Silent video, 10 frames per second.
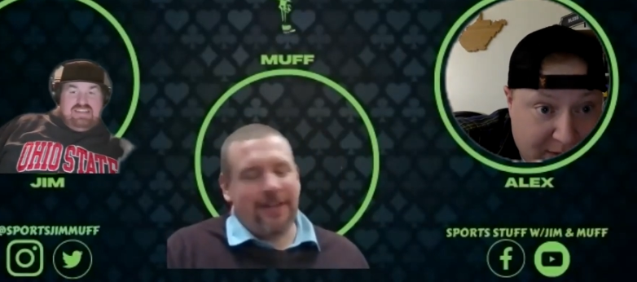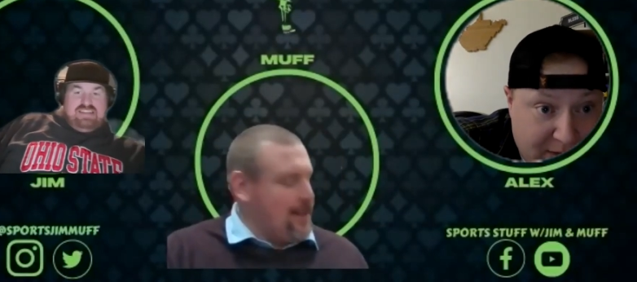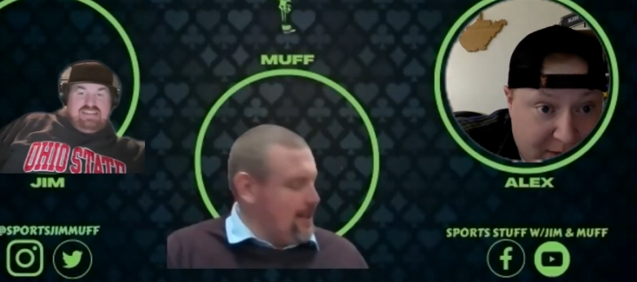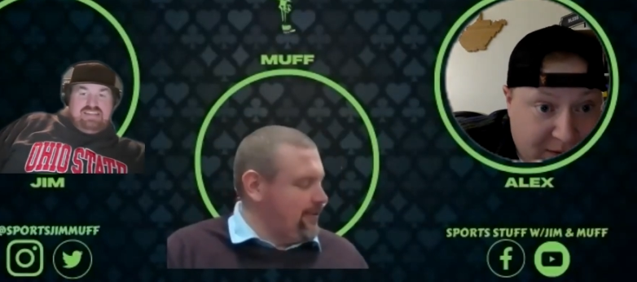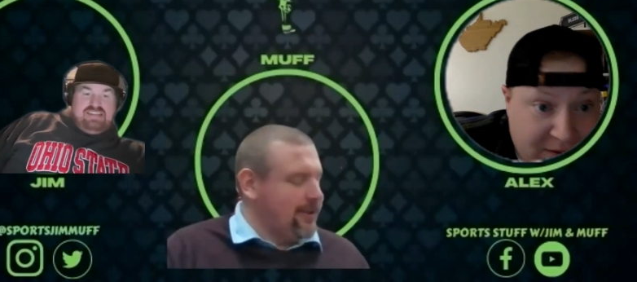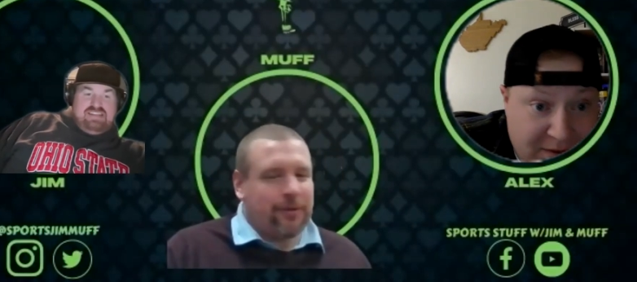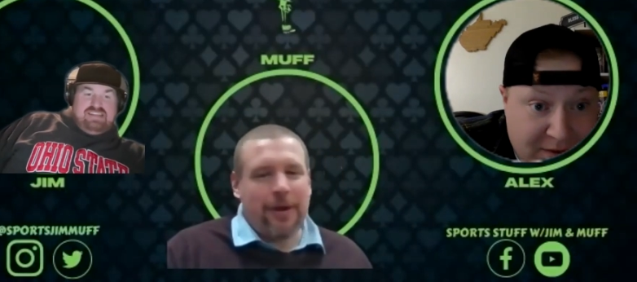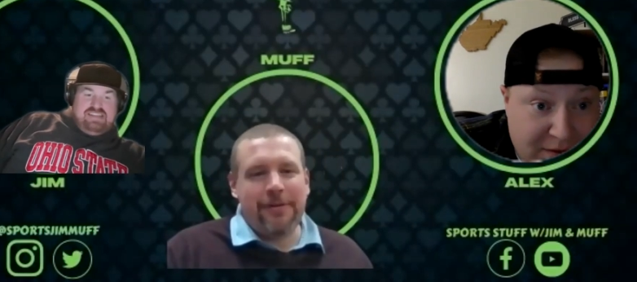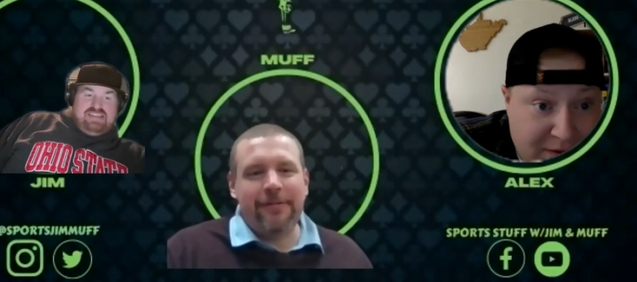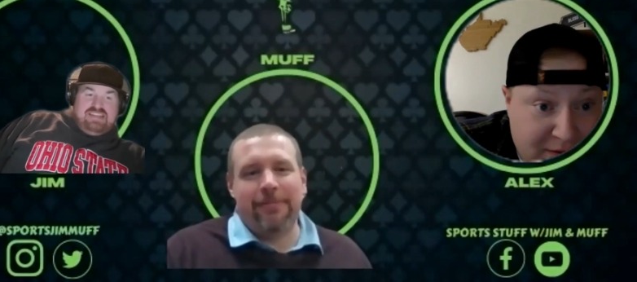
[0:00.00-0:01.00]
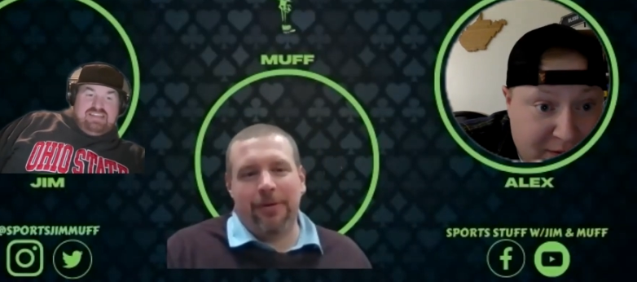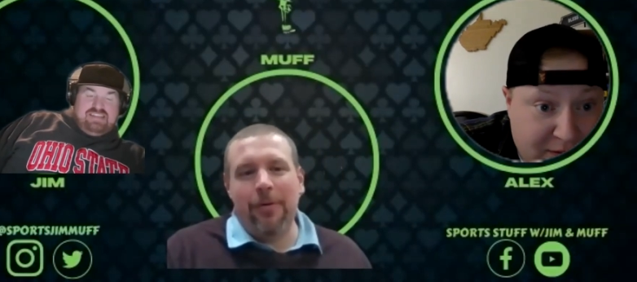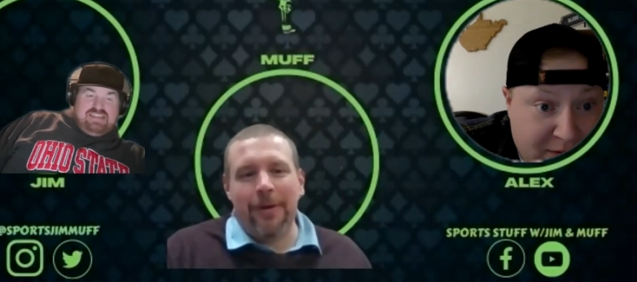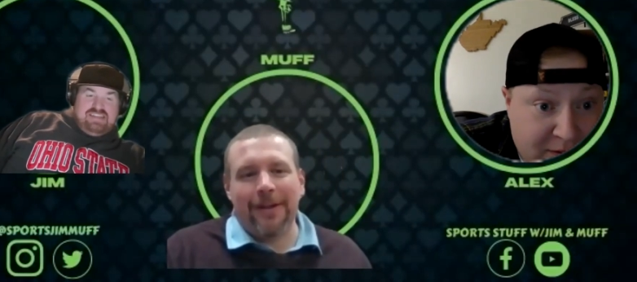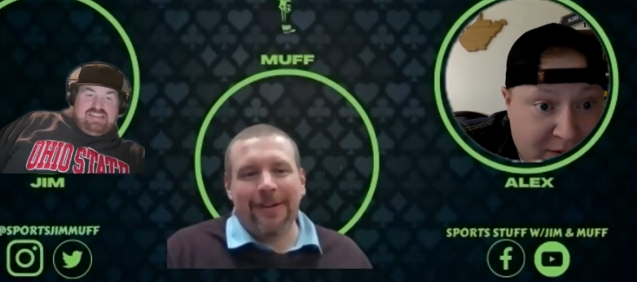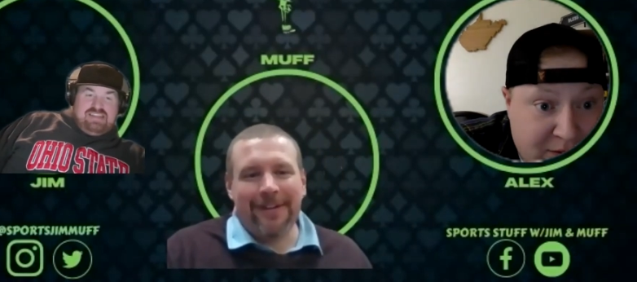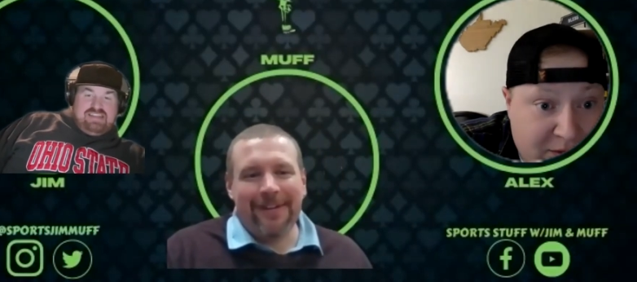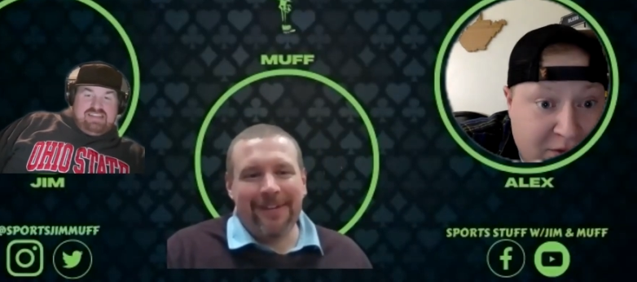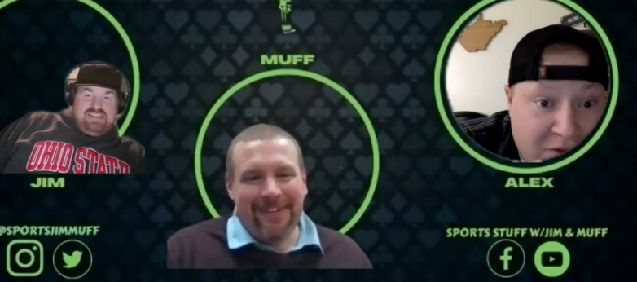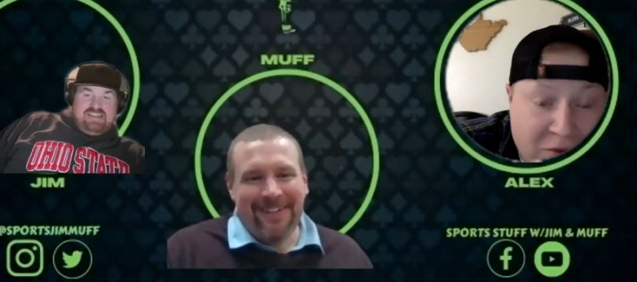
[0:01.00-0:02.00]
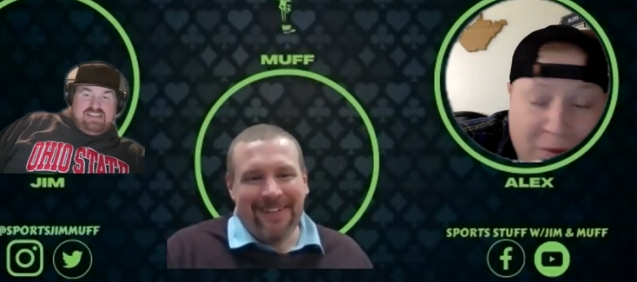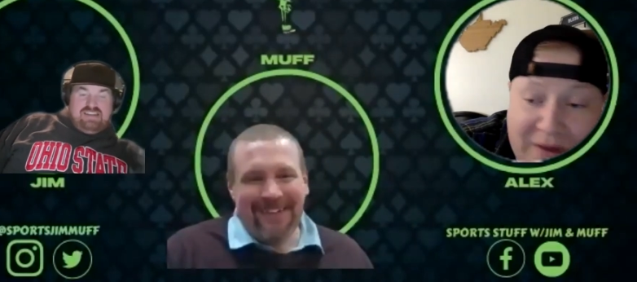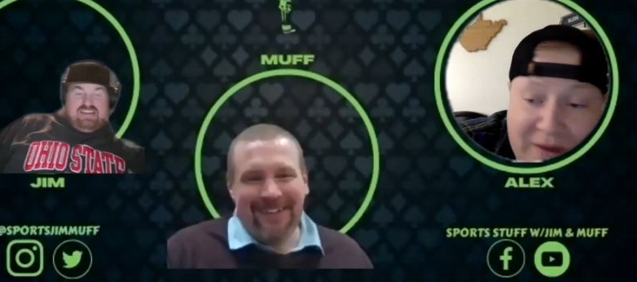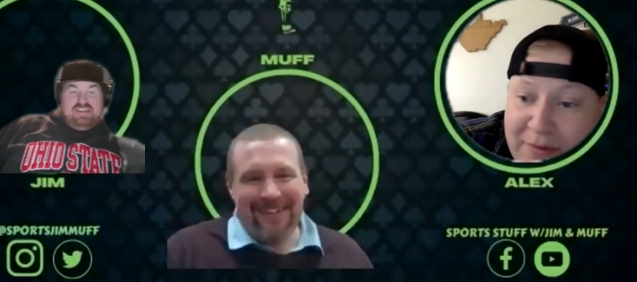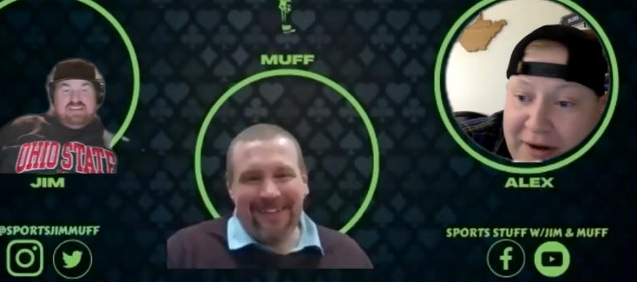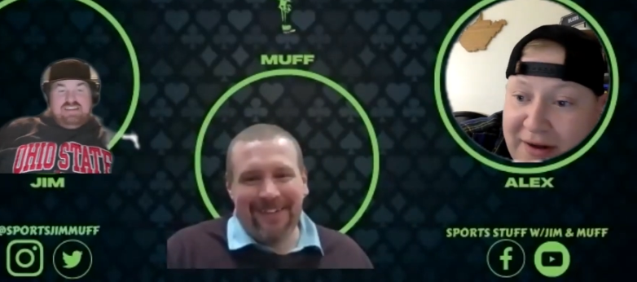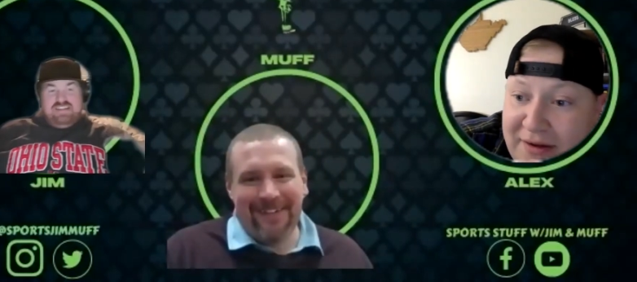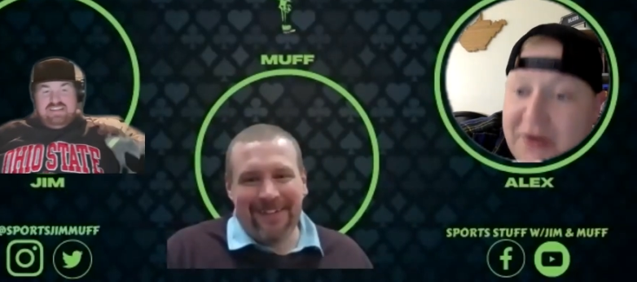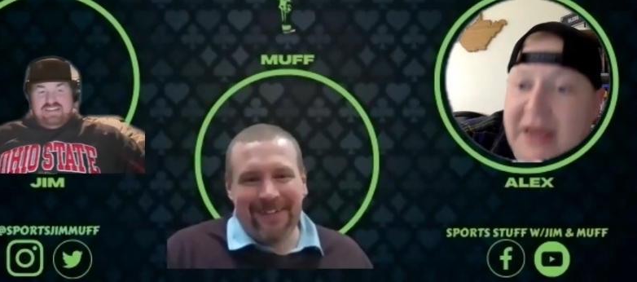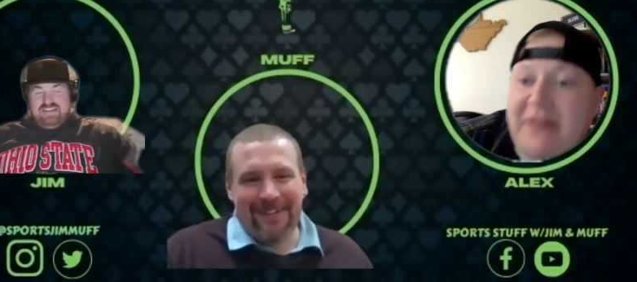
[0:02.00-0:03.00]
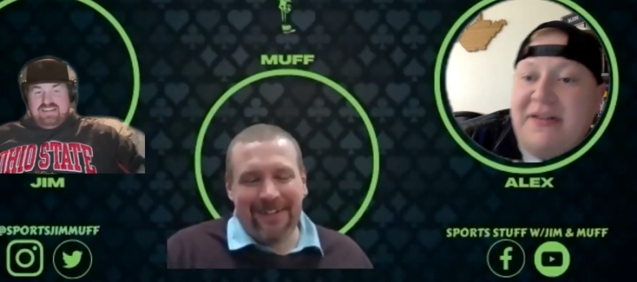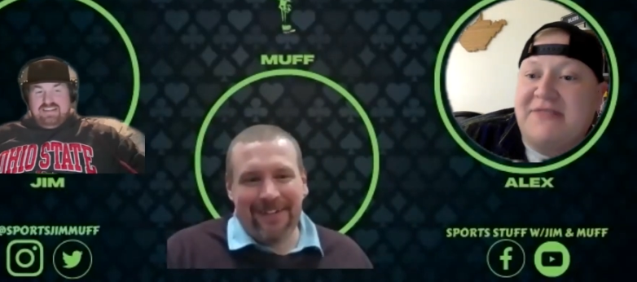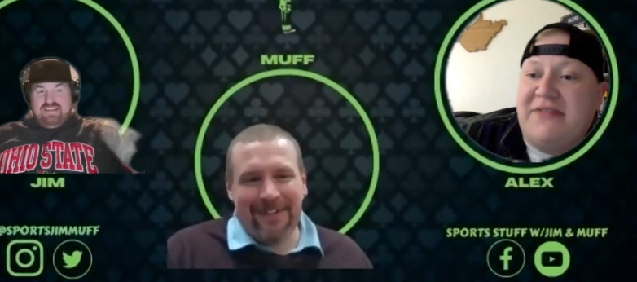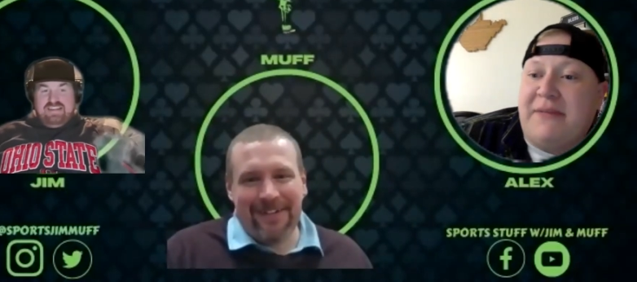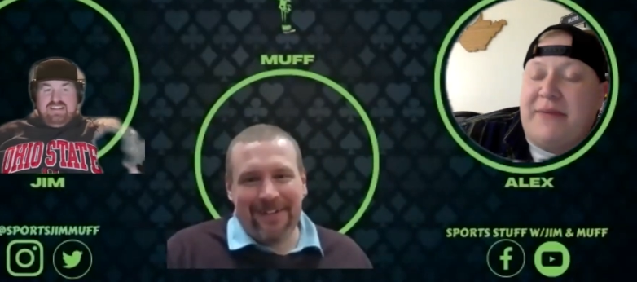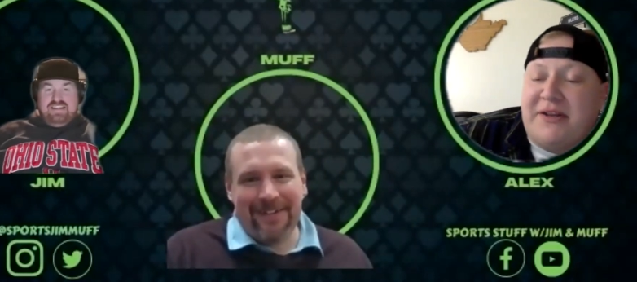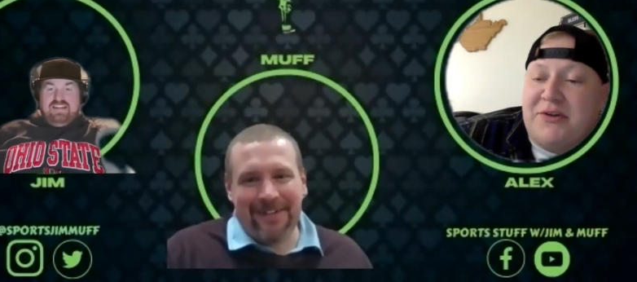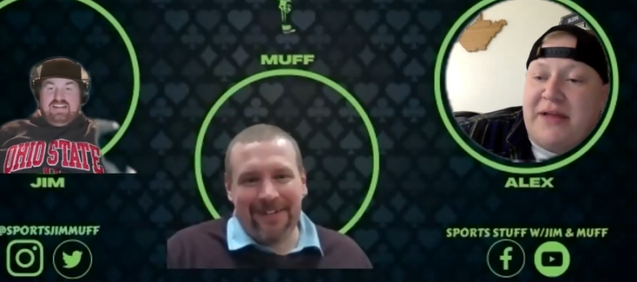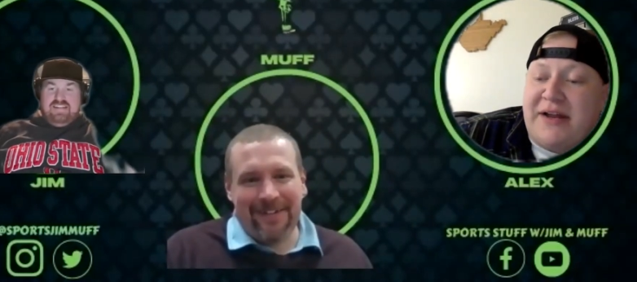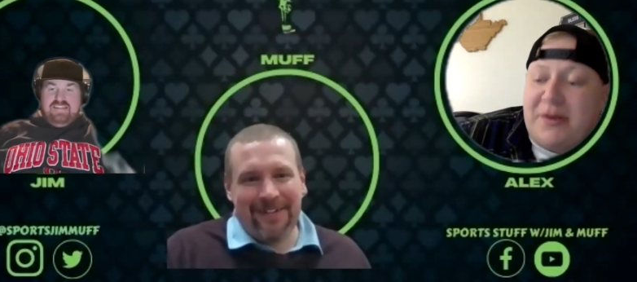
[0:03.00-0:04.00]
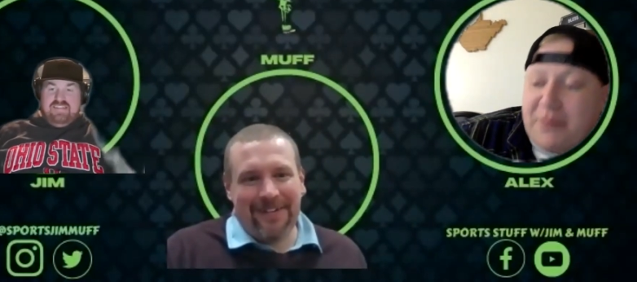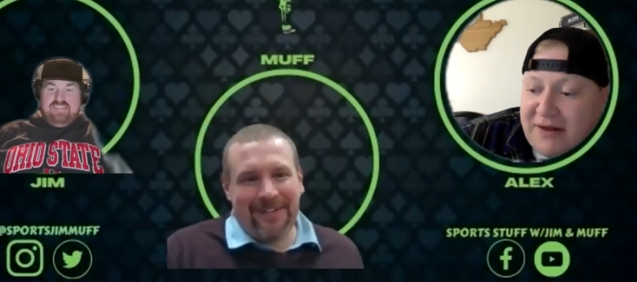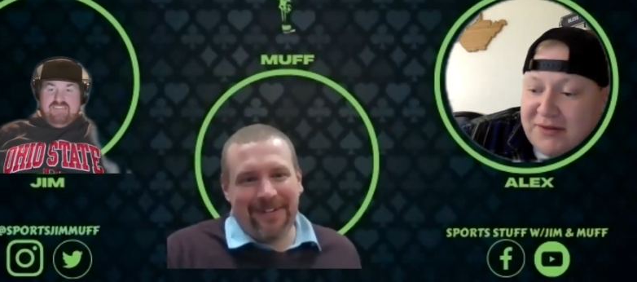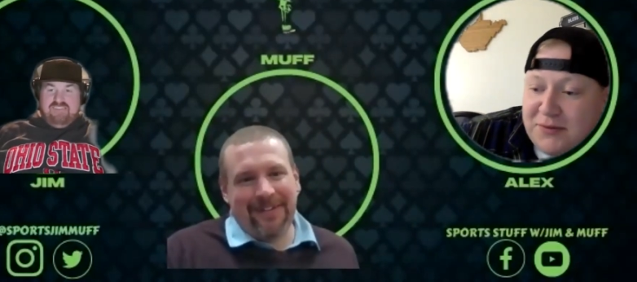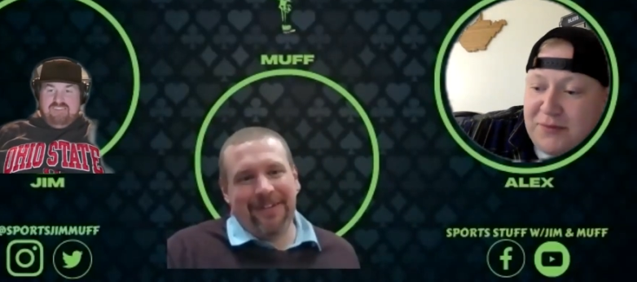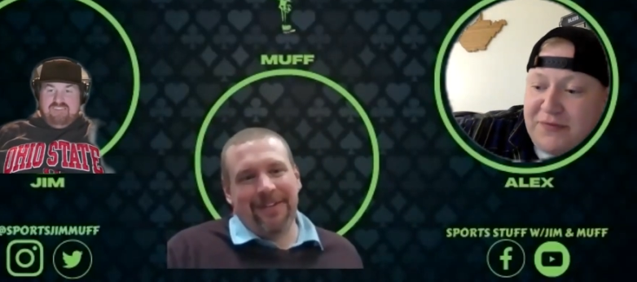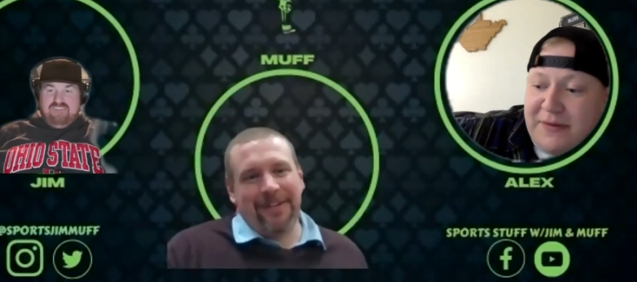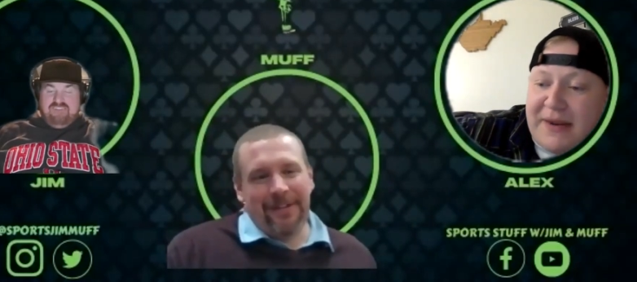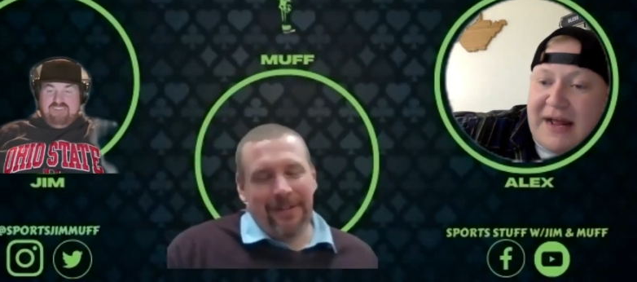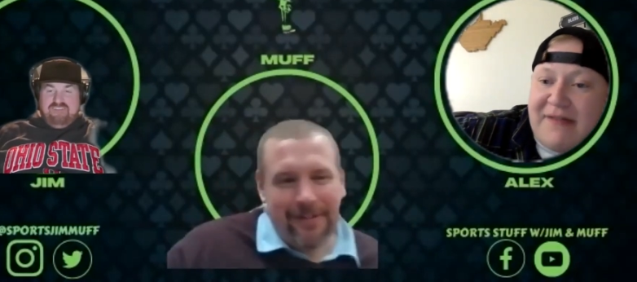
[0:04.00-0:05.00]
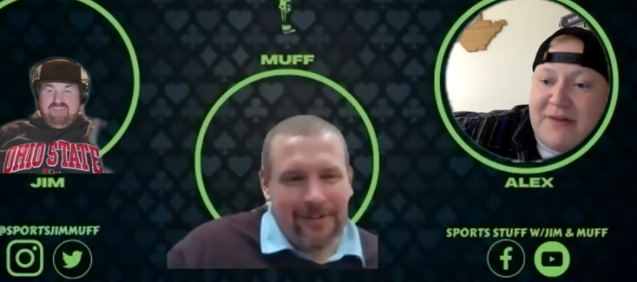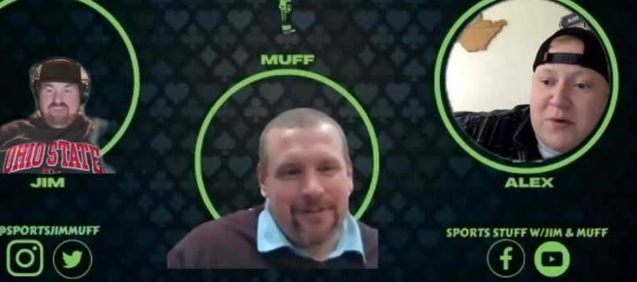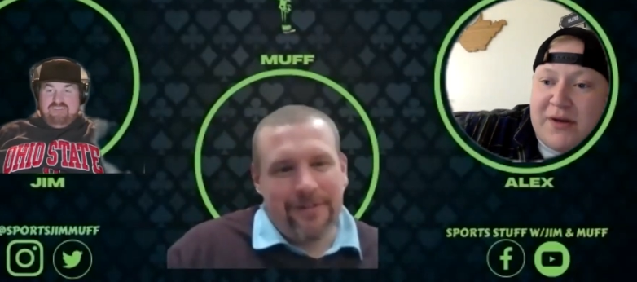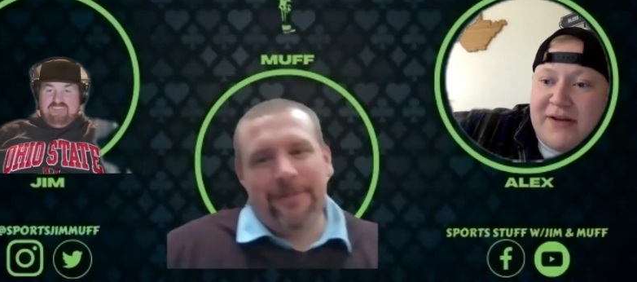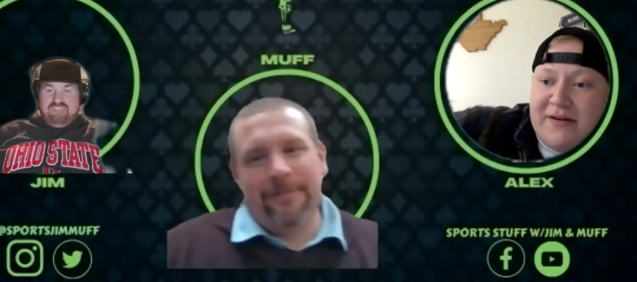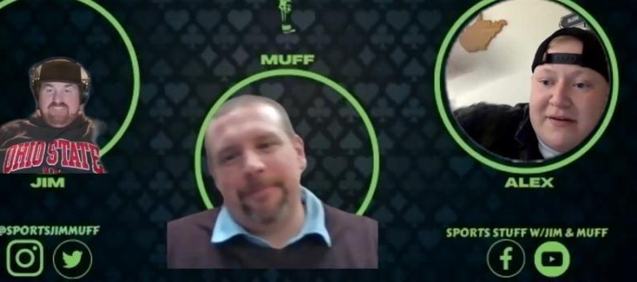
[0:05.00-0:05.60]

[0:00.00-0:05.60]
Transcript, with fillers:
Speaker 1: to say yes. So that's why I want to flip a coin.
Speaker 2: You have the Brown. Okay, let's flip it. Tulane or Browns? We'll flip it. I have a coin.